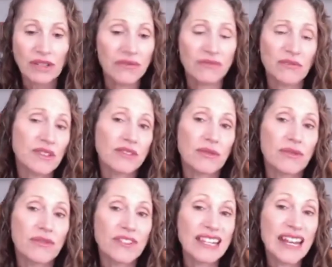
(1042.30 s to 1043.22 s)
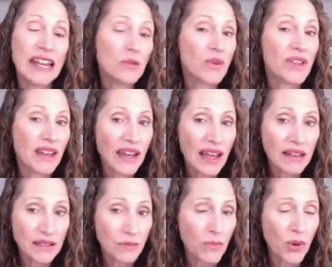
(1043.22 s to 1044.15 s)
sort of seen within
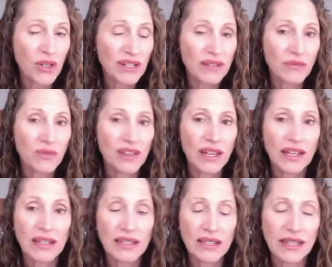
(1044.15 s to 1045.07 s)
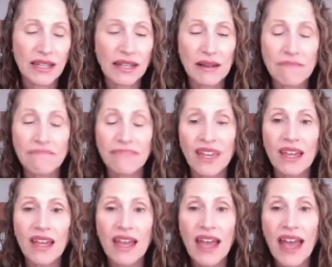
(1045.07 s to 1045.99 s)
our bodies and within our skin.
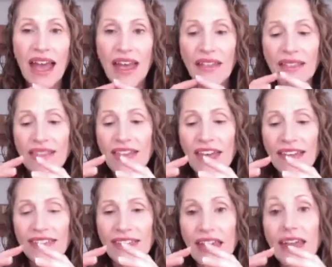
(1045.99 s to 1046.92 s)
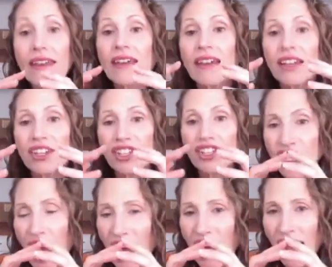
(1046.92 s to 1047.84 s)
And they then
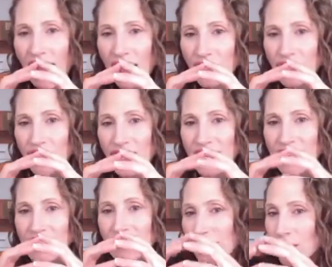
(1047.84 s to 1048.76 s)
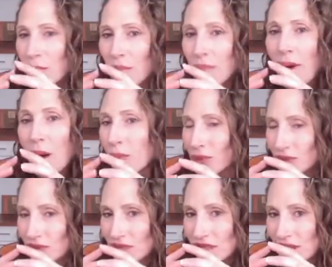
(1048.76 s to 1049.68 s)
charge these little
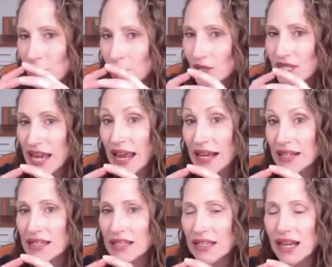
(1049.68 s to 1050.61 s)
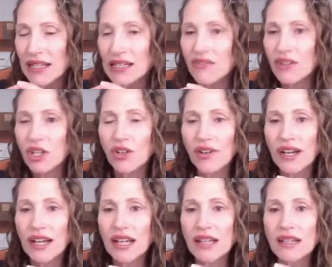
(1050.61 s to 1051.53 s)
bubbles that are protecting the active
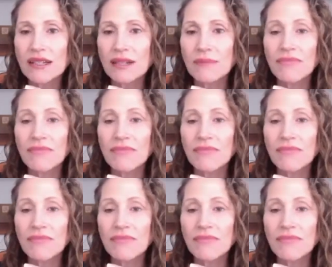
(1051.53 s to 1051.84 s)
ingredients.